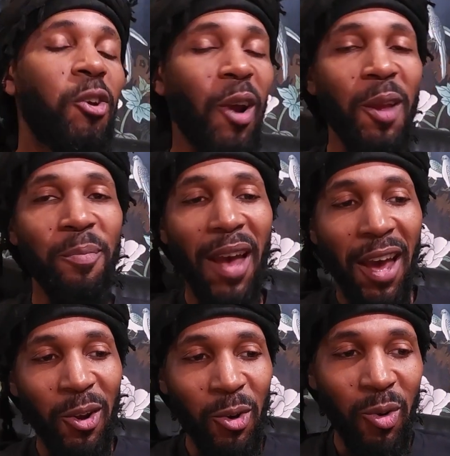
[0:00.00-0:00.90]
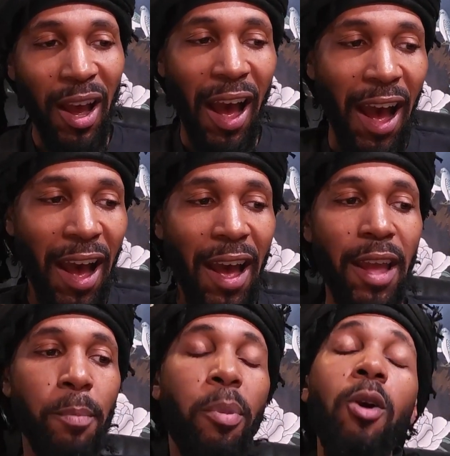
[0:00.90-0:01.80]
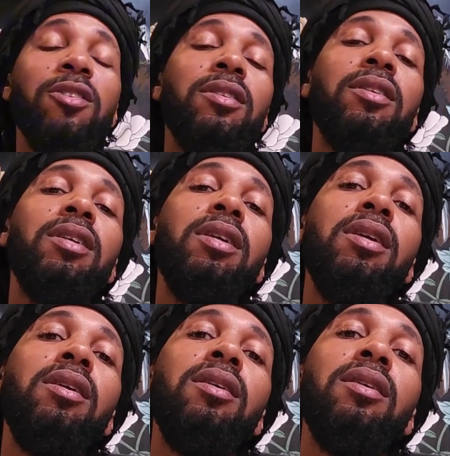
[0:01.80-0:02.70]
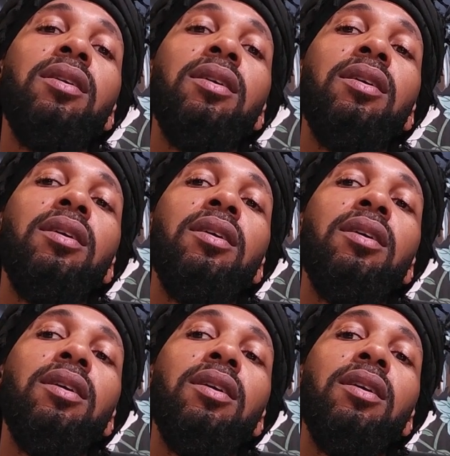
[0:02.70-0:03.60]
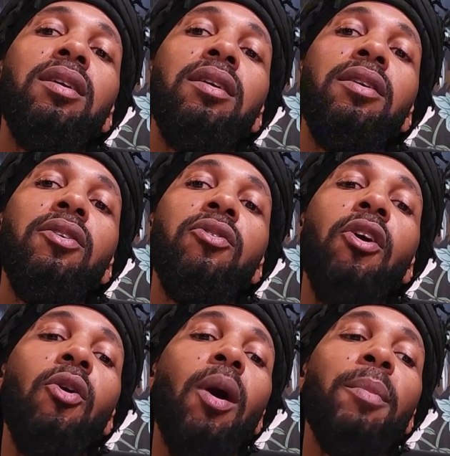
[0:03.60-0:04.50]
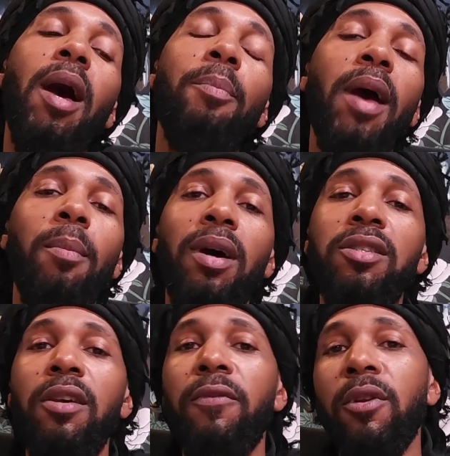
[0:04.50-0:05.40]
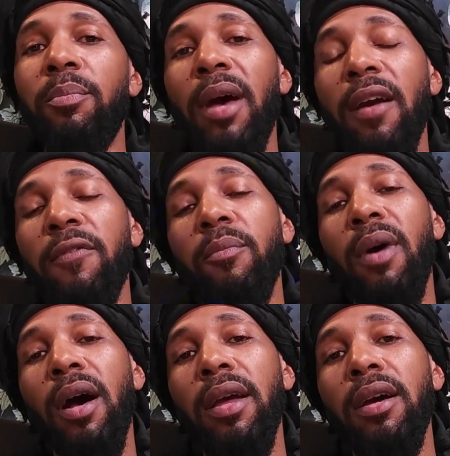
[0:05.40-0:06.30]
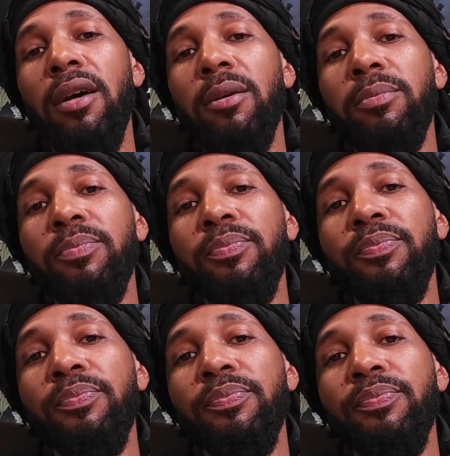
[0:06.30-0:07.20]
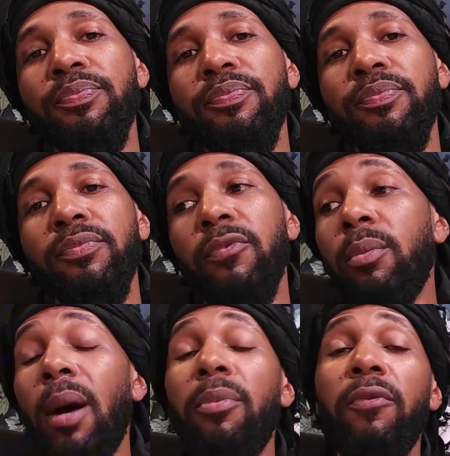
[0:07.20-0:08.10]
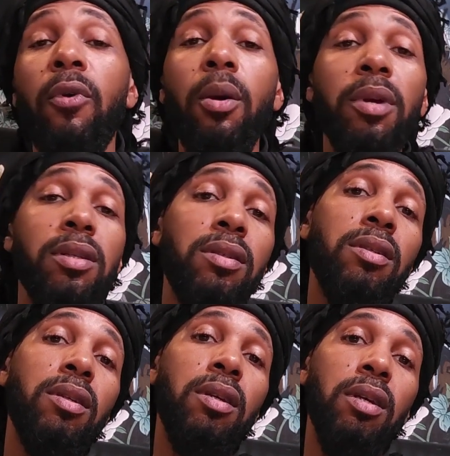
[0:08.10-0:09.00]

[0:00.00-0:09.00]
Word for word: Great battle. I personally, you know, I'm not patting myself on the back for my um for my performance.